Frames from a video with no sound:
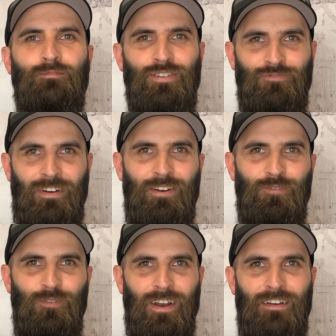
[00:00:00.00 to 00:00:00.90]
to the
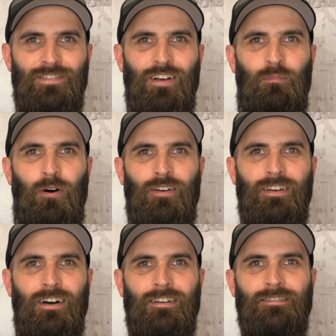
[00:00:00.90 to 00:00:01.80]
Radical Lifestyle
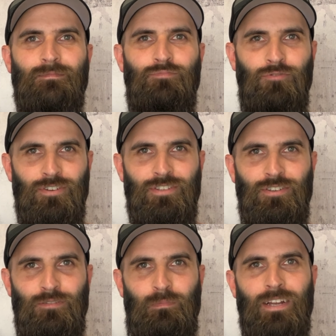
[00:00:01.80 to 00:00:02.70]
Podcast, brought to
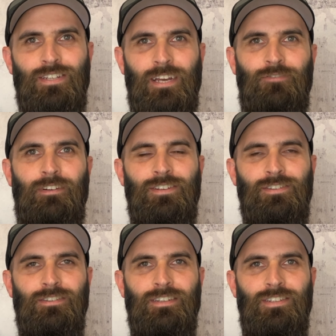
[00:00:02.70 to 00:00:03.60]
you by
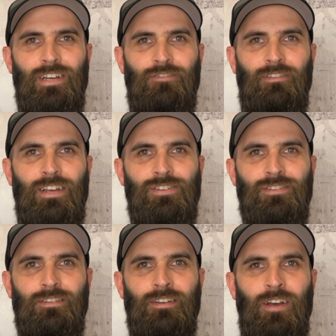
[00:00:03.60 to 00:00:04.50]
Generation to
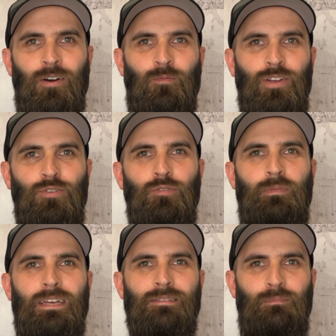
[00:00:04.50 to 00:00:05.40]
Generation, where you will
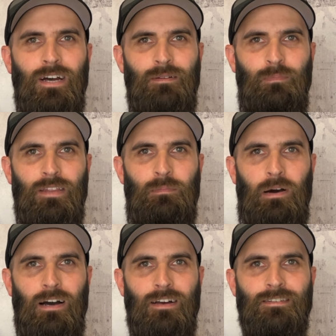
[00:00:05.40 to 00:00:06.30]
be inspired by the
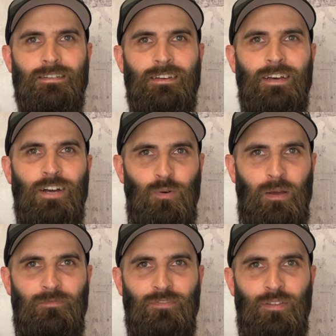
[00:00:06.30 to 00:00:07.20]
past,
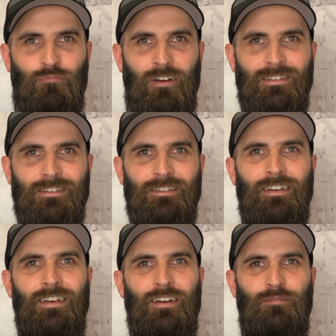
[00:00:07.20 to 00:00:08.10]
equipped for the present,
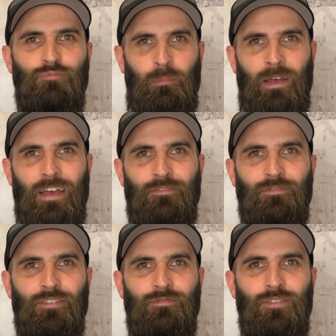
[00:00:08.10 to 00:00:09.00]
and prepared
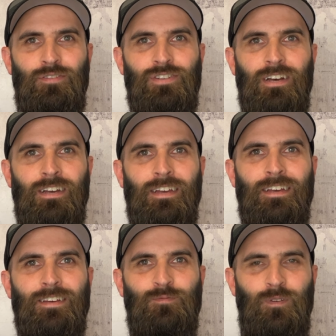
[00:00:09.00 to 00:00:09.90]
for the future,
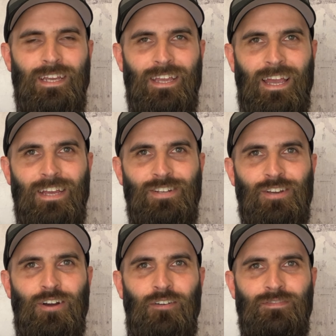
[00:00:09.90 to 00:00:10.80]
as we engage
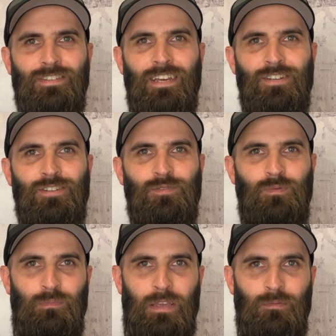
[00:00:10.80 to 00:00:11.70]
in conversations
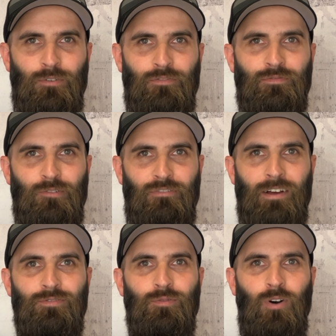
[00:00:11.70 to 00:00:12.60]
with people from
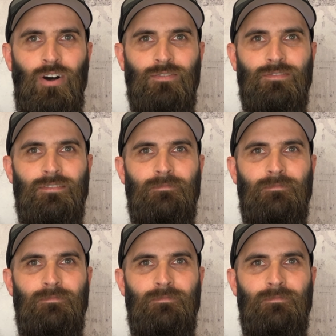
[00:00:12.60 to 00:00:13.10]
around the world.